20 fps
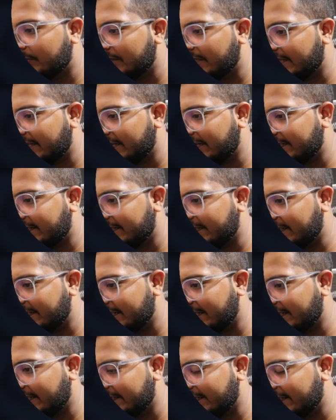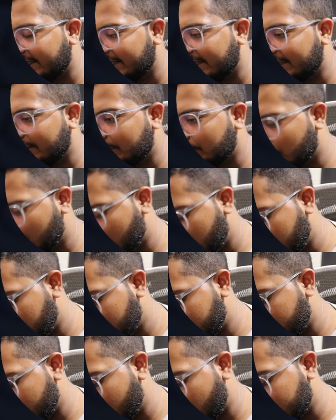8082
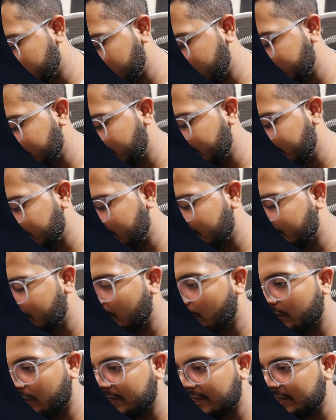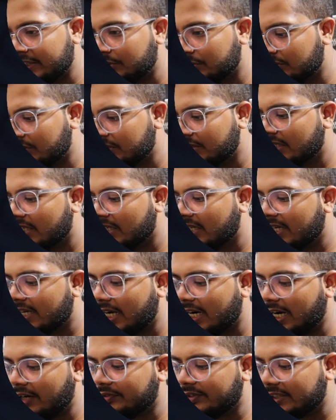because 8081 already used.
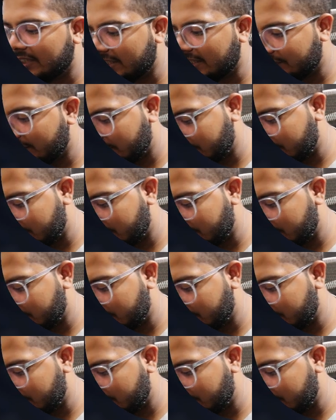After that, what we'll